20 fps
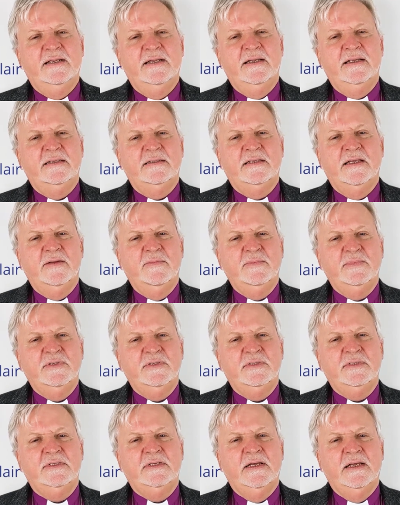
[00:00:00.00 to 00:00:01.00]
It
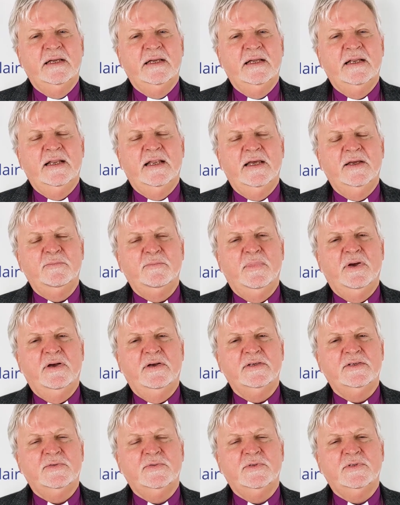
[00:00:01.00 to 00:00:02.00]
seems like
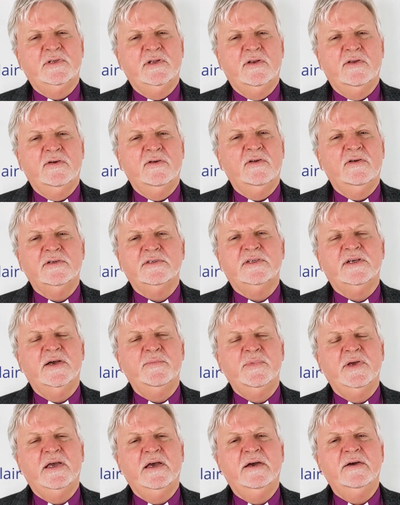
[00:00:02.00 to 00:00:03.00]
March was a long, long
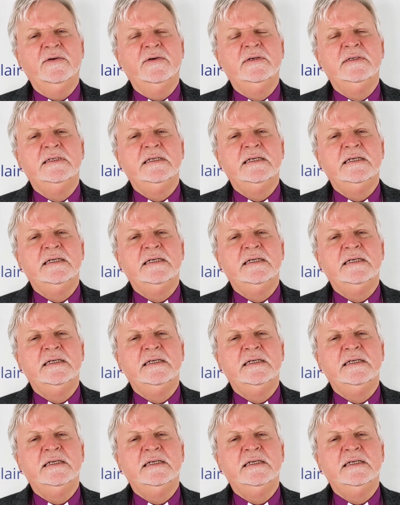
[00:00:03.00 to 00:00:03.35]
time ago.